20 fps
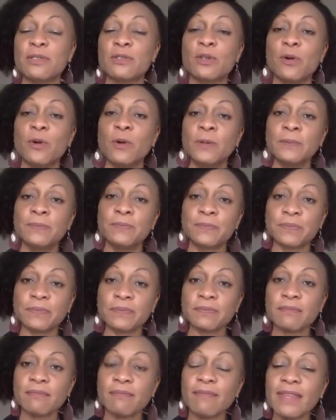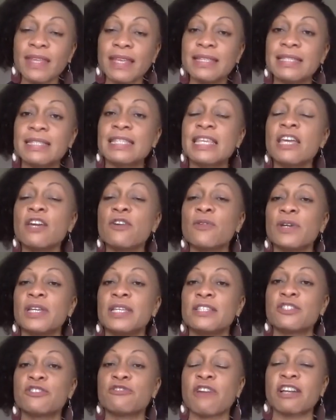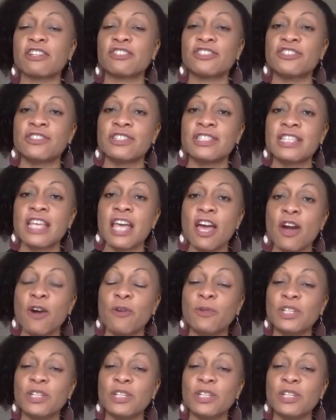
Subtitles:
So single instructions